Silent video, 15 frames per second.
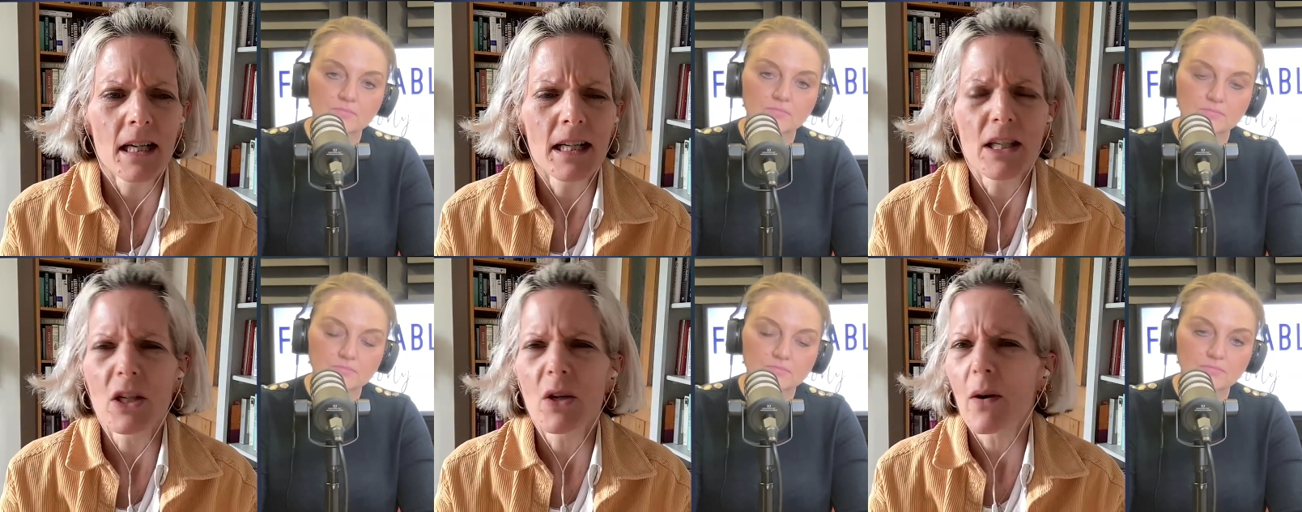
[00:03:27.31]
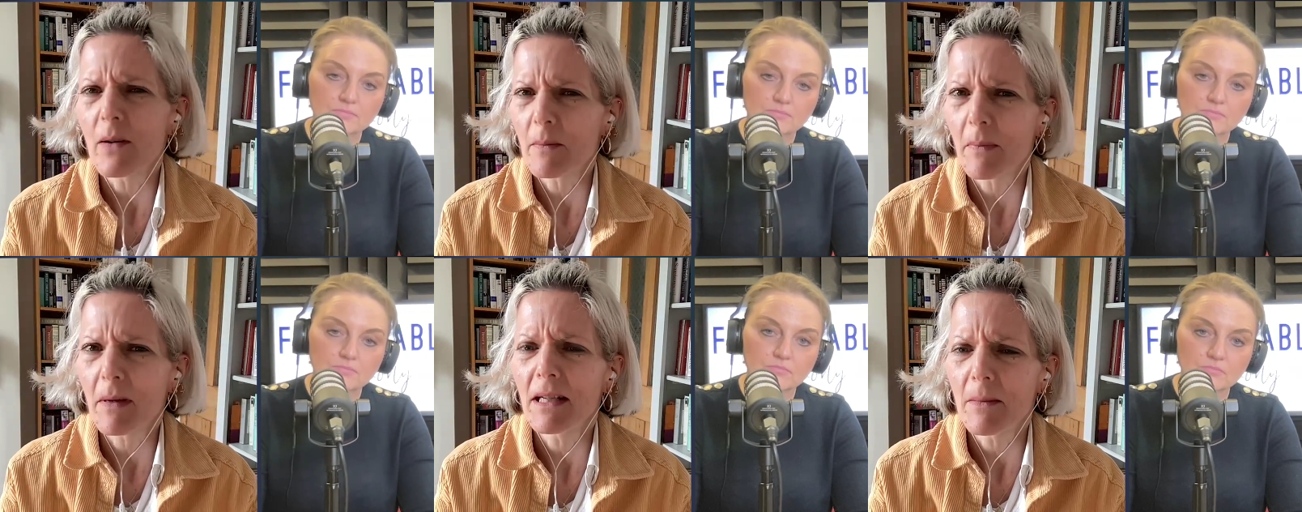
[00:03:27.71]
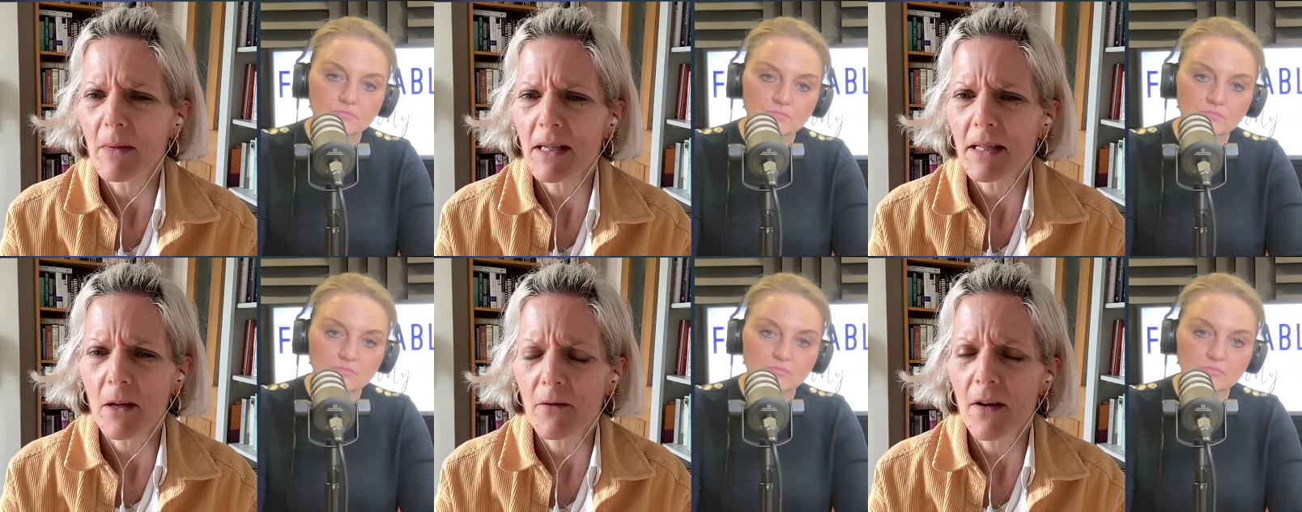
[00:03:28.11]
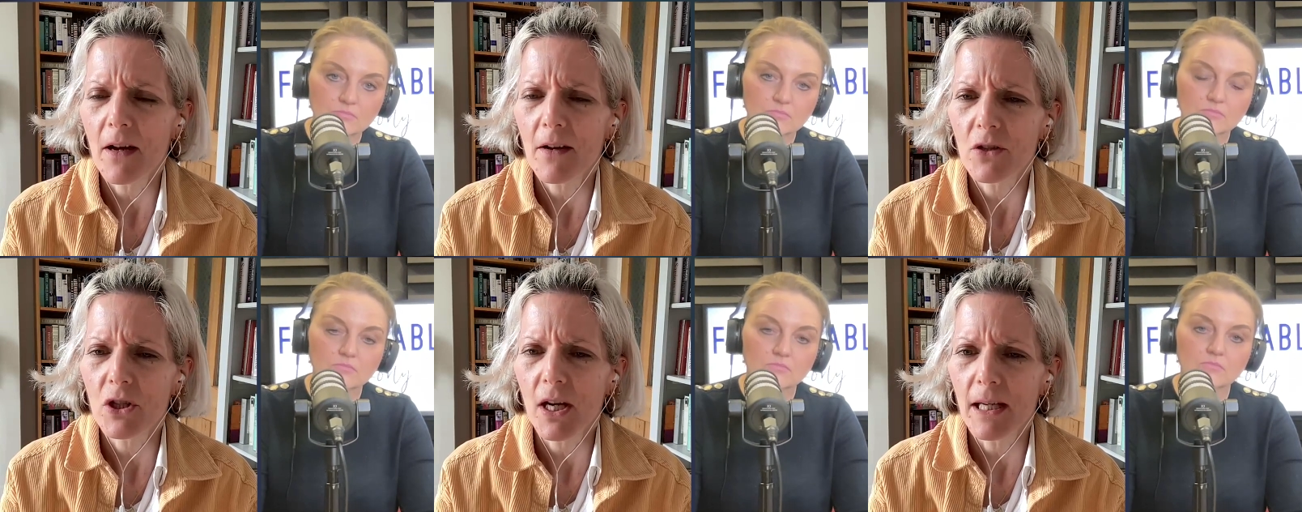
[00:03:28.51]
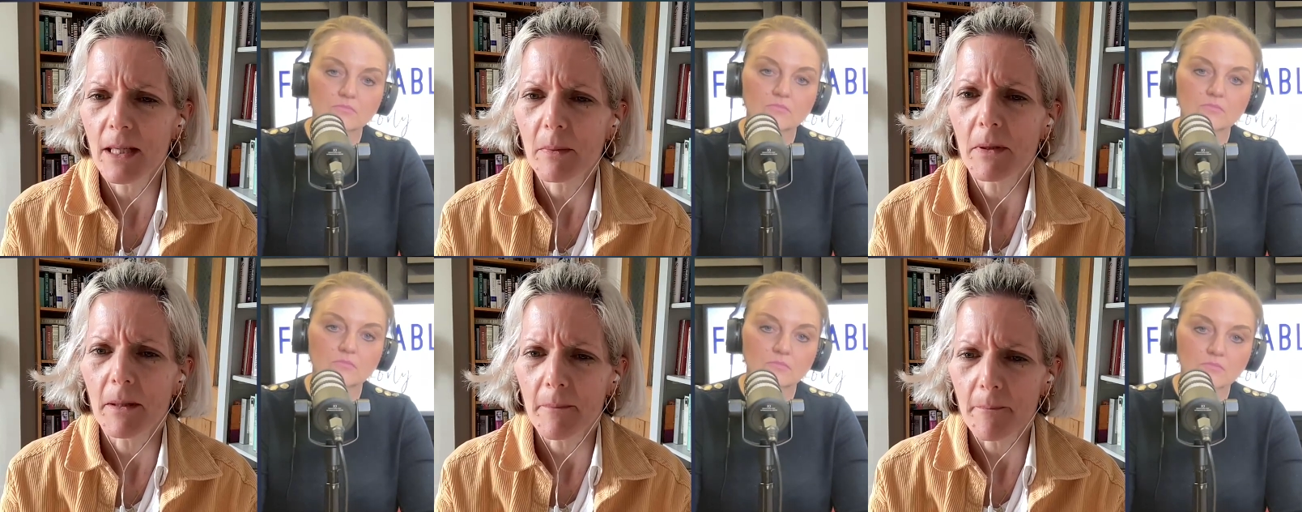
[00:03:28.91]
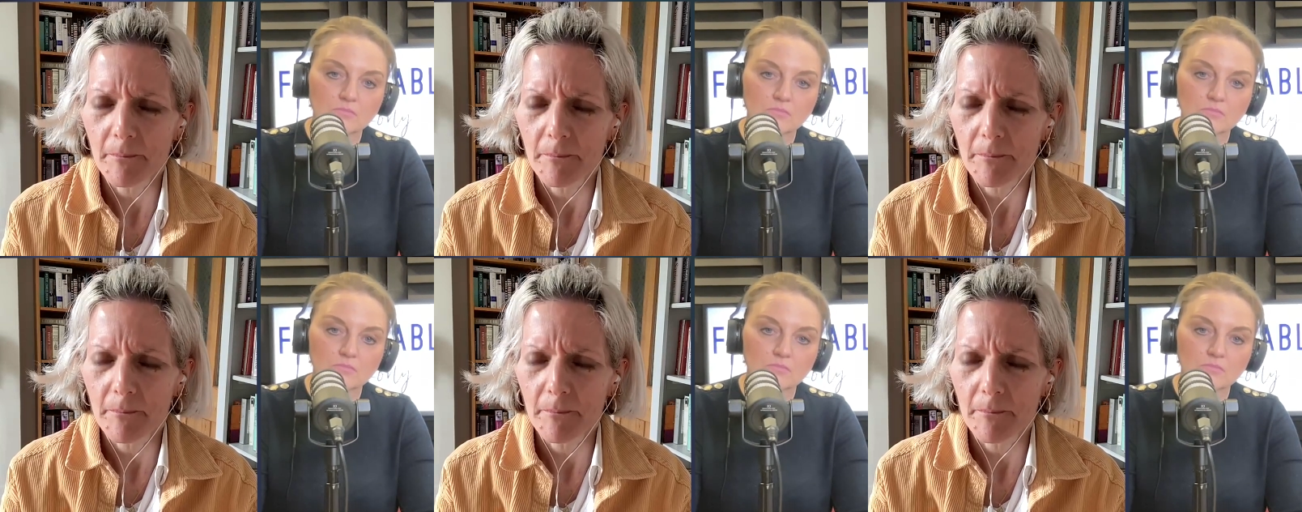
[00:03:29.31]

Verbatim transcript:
Speaker 1: I knew I was bending myself out of shape.